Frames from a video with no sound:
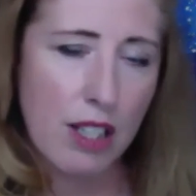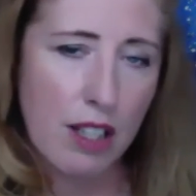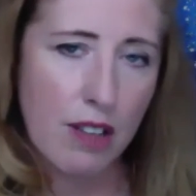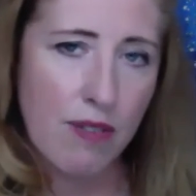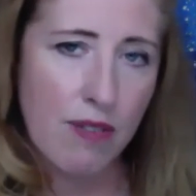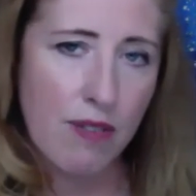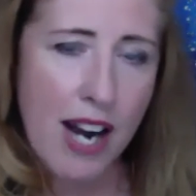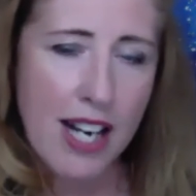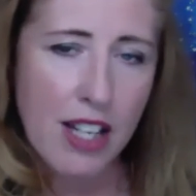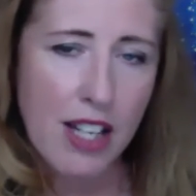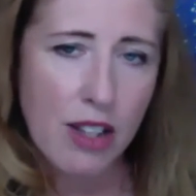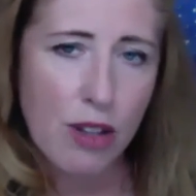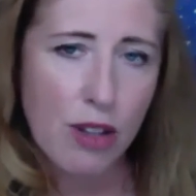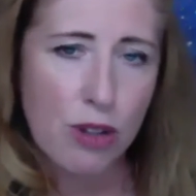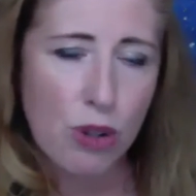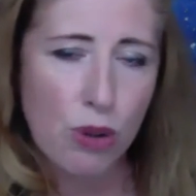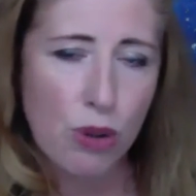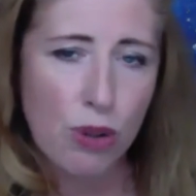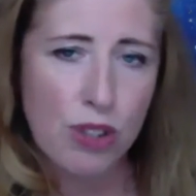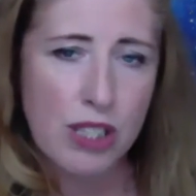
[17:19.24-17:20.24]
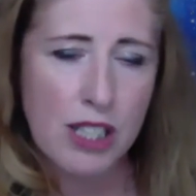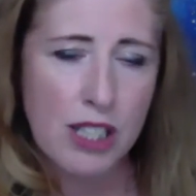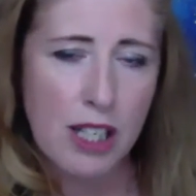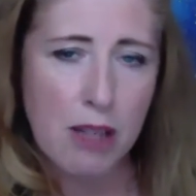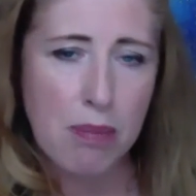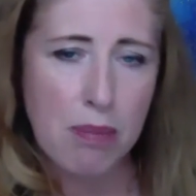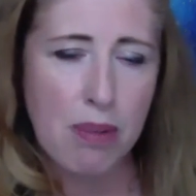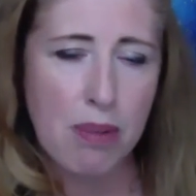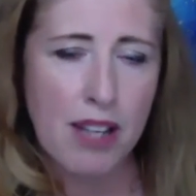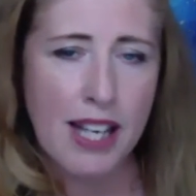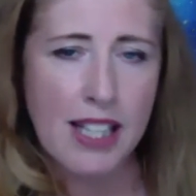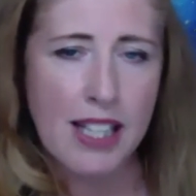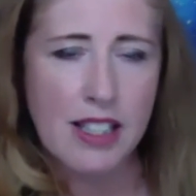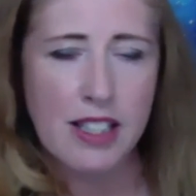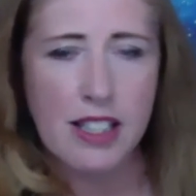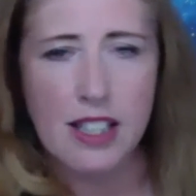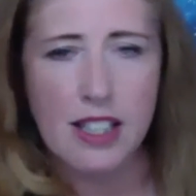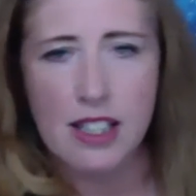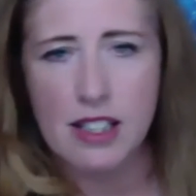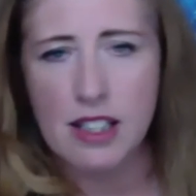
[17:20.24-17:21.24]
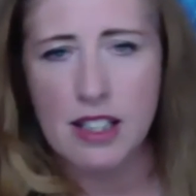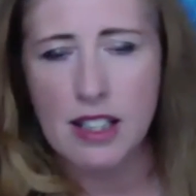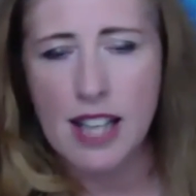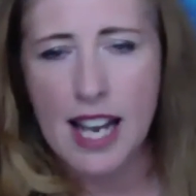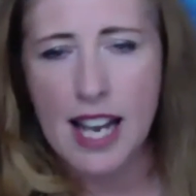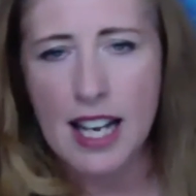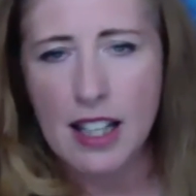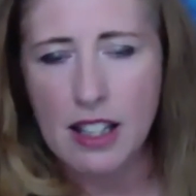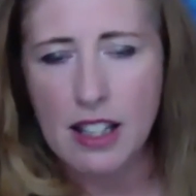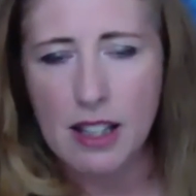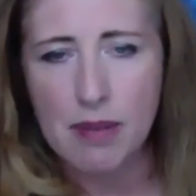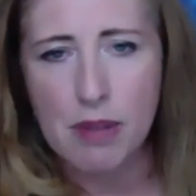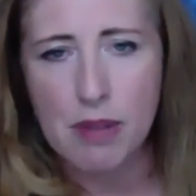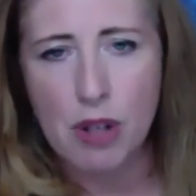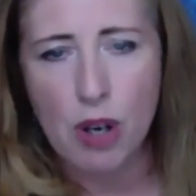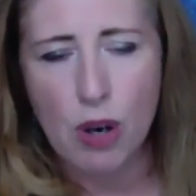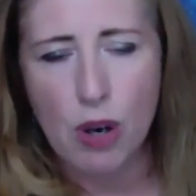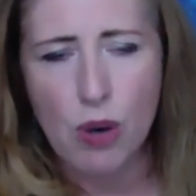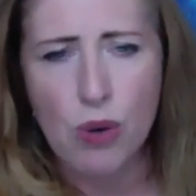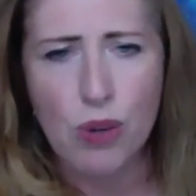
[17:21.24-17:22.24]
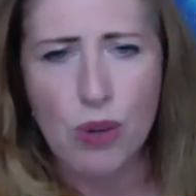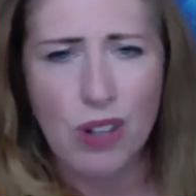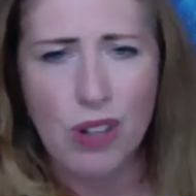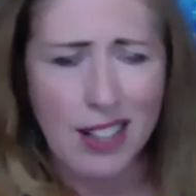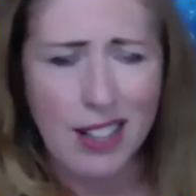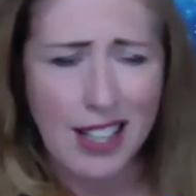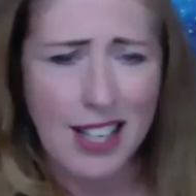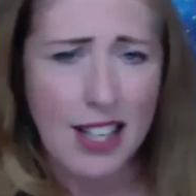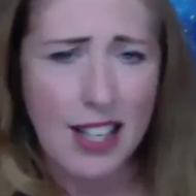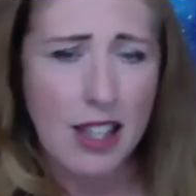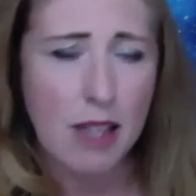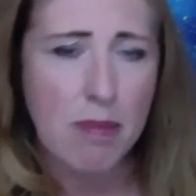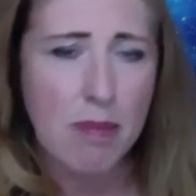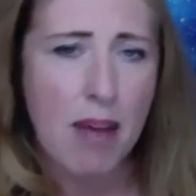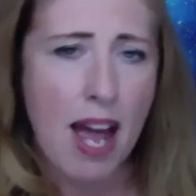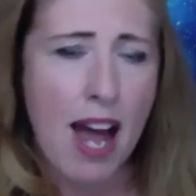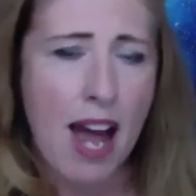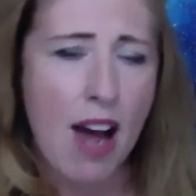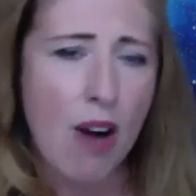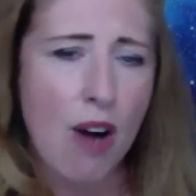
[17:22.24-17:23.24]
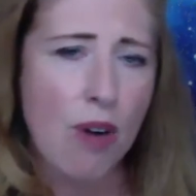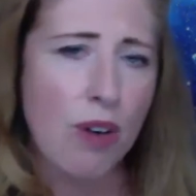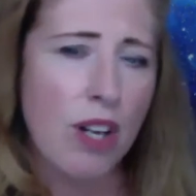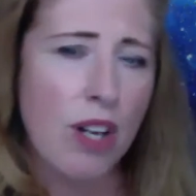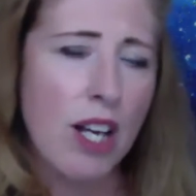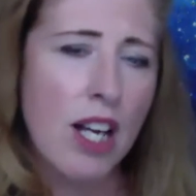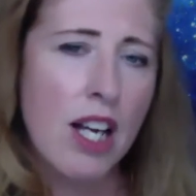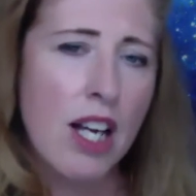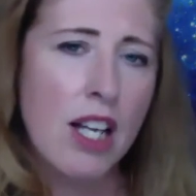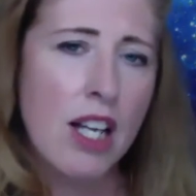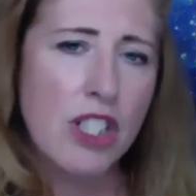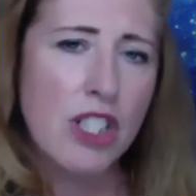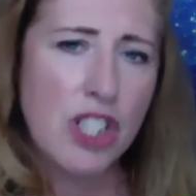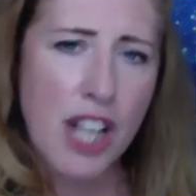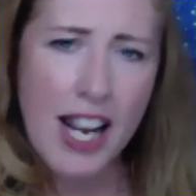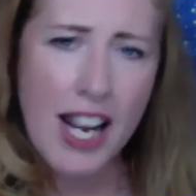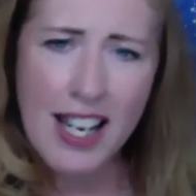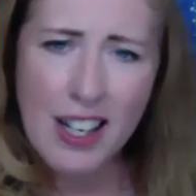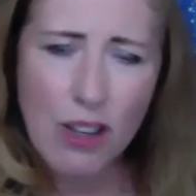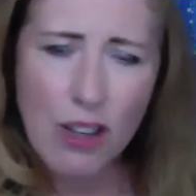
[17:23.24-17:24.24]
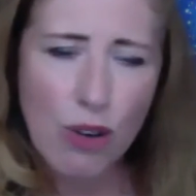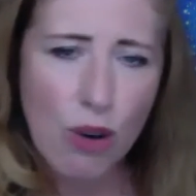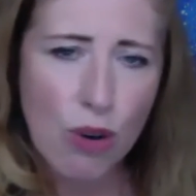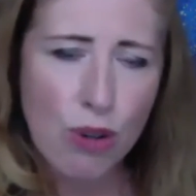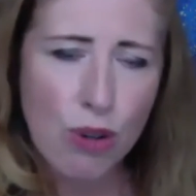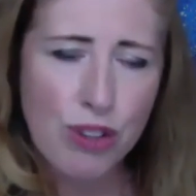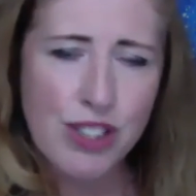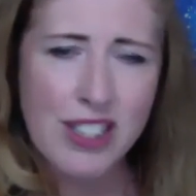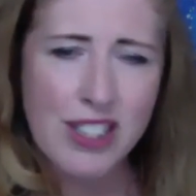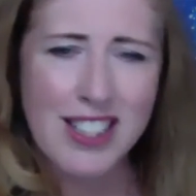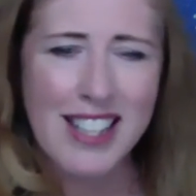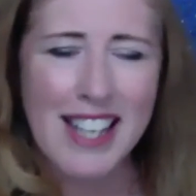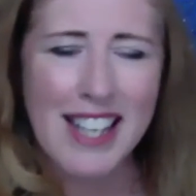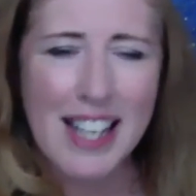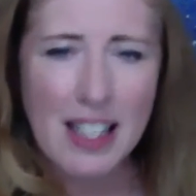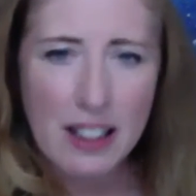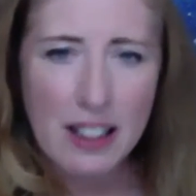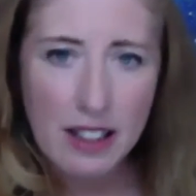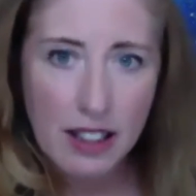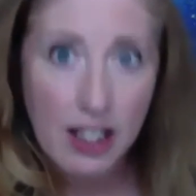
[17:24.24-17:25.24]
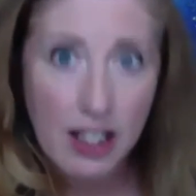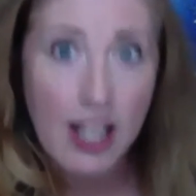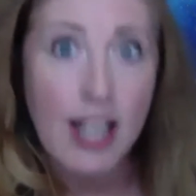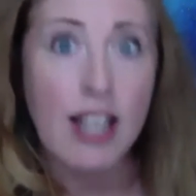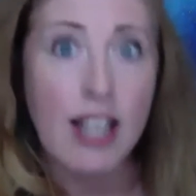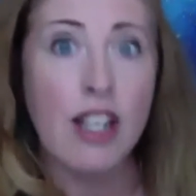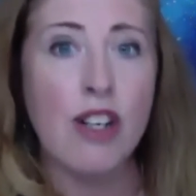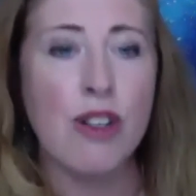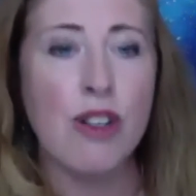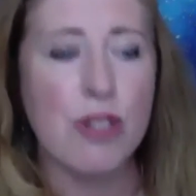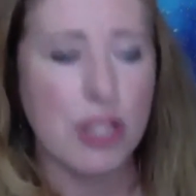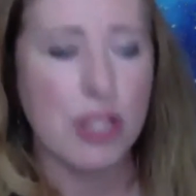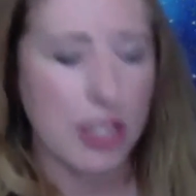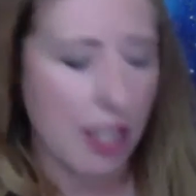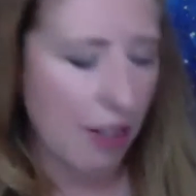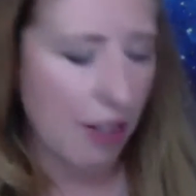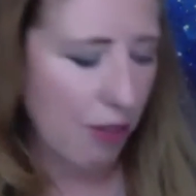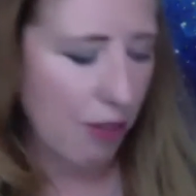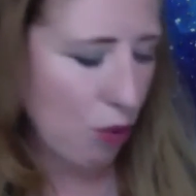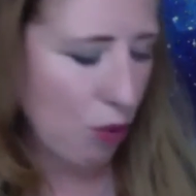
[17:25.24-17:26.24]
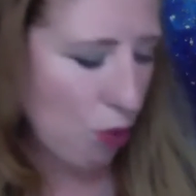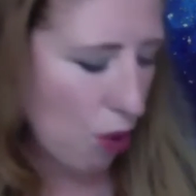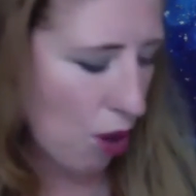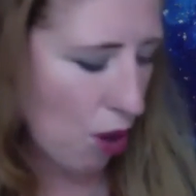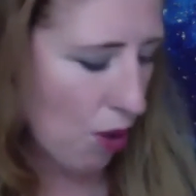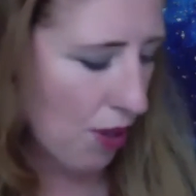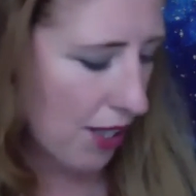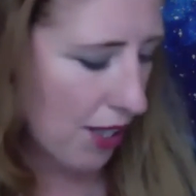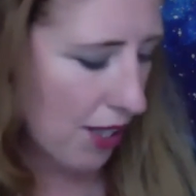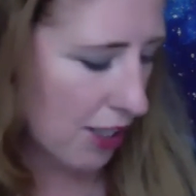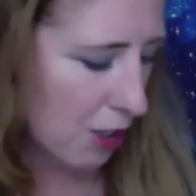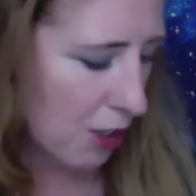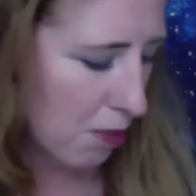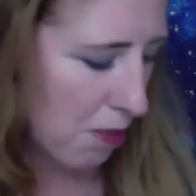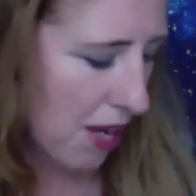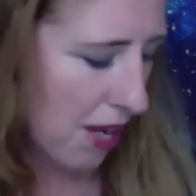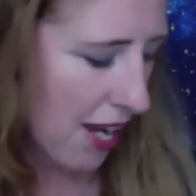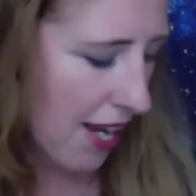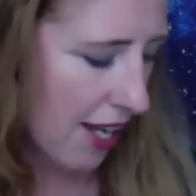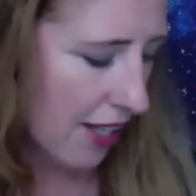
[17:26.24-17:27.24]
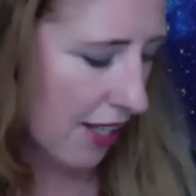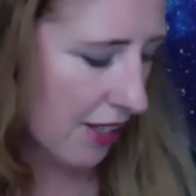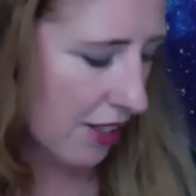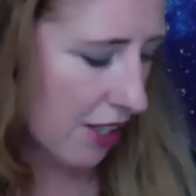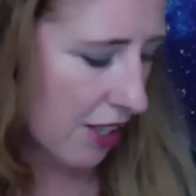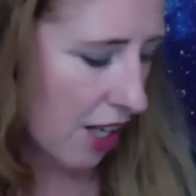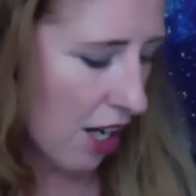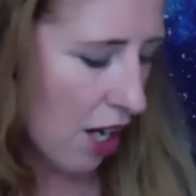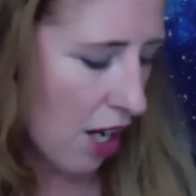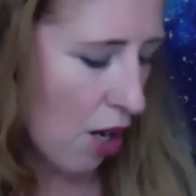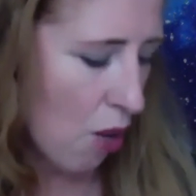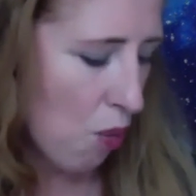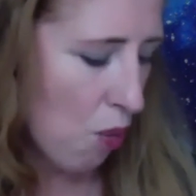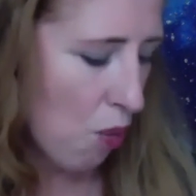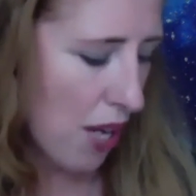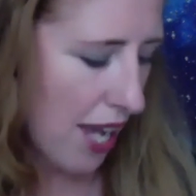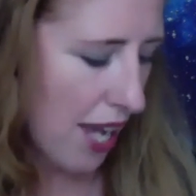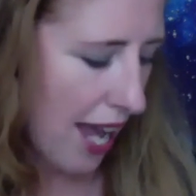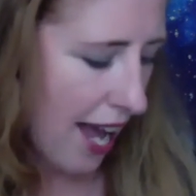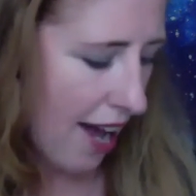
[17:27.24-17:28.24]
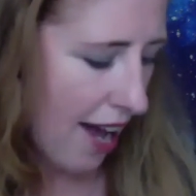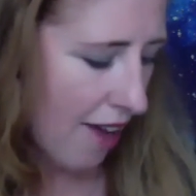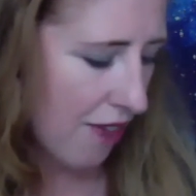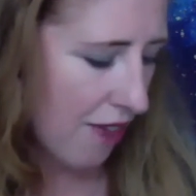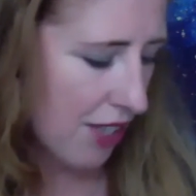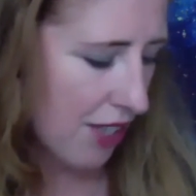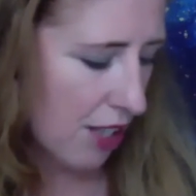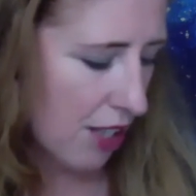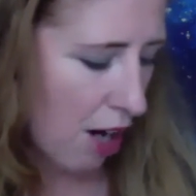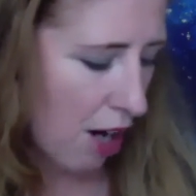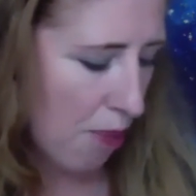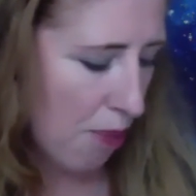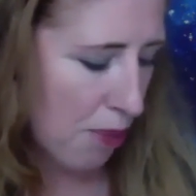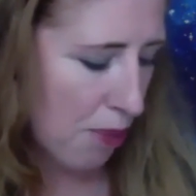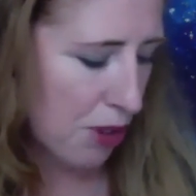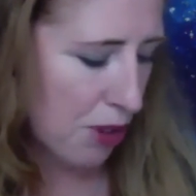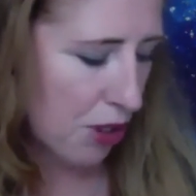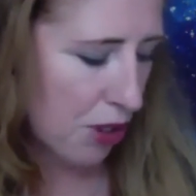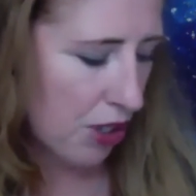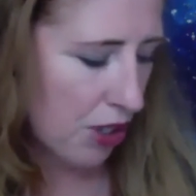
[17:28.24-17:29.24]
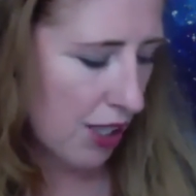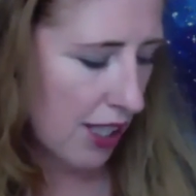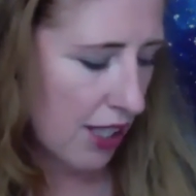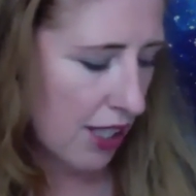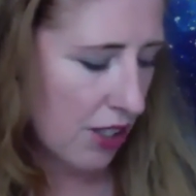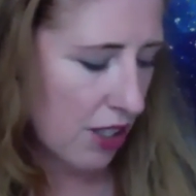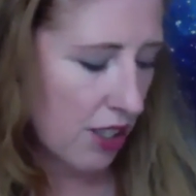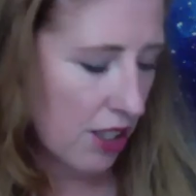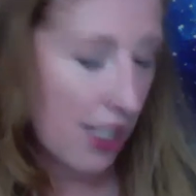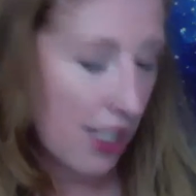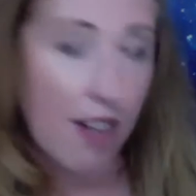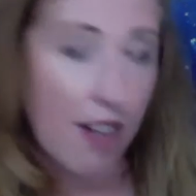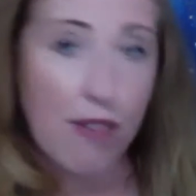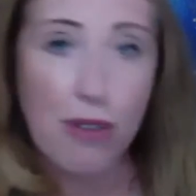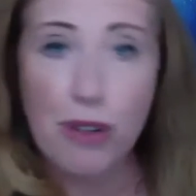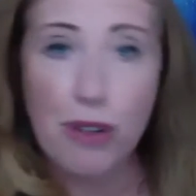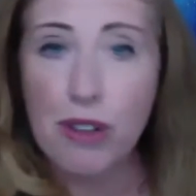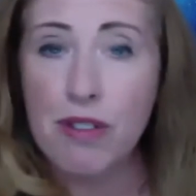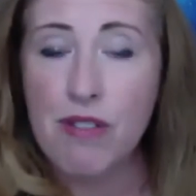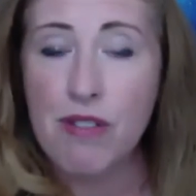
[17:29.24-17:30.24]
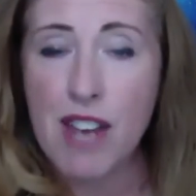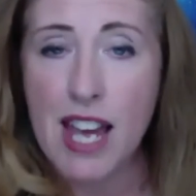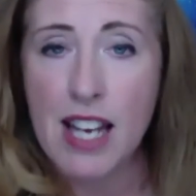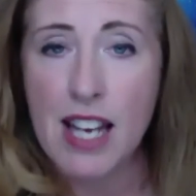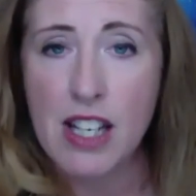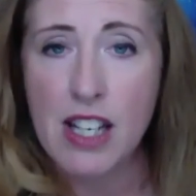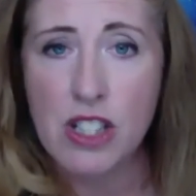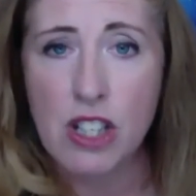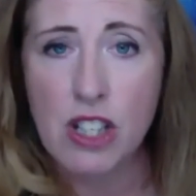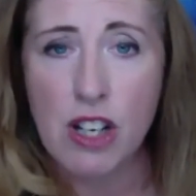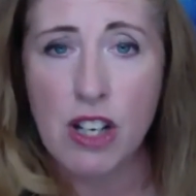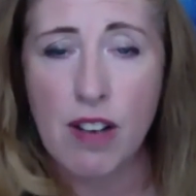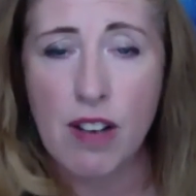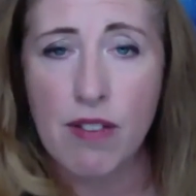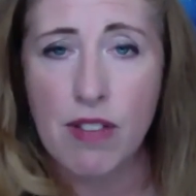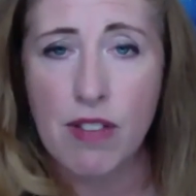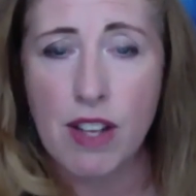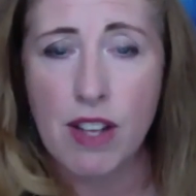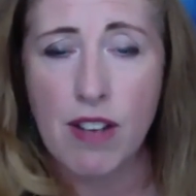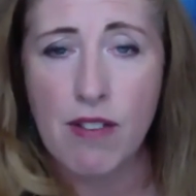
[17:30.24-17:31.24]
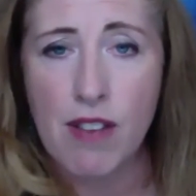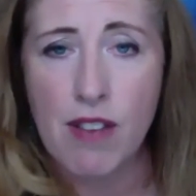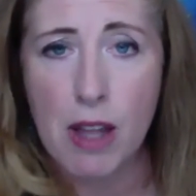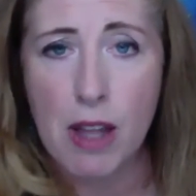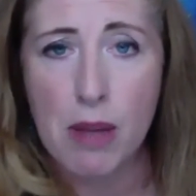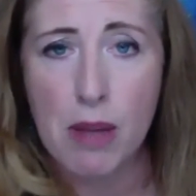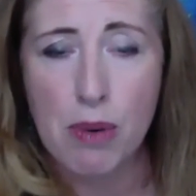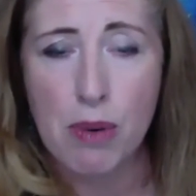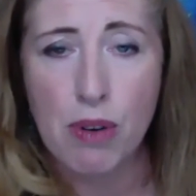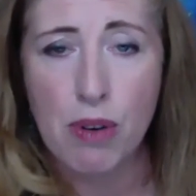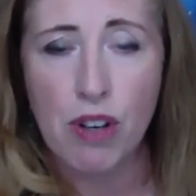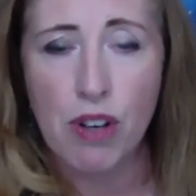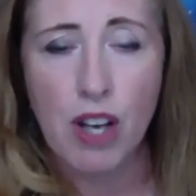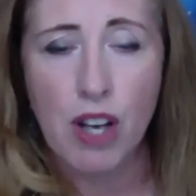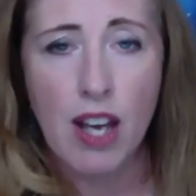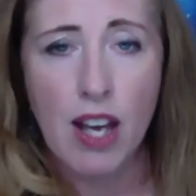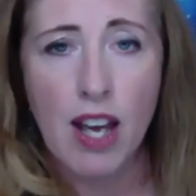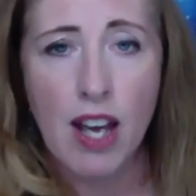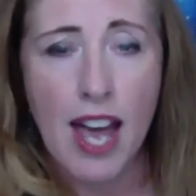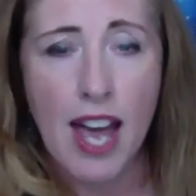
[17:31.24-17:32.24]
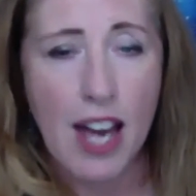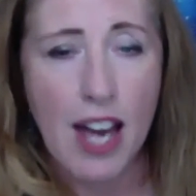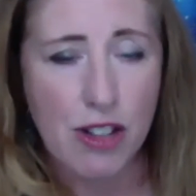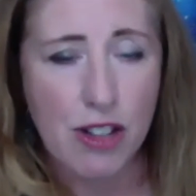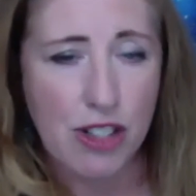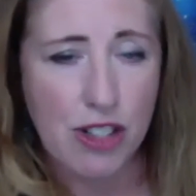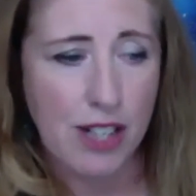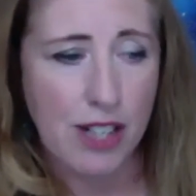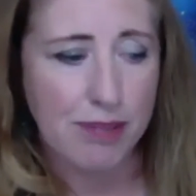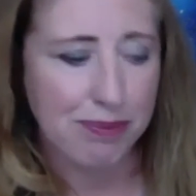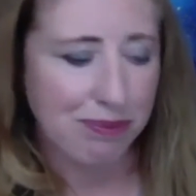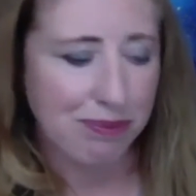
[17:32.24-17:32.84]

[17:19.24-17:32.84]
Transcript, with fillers: finding those old stuck places, letting them go, cleaning them out, shedding your old skin, letting yourself grow and expand, we have this opportunity to take full advantage of the available energy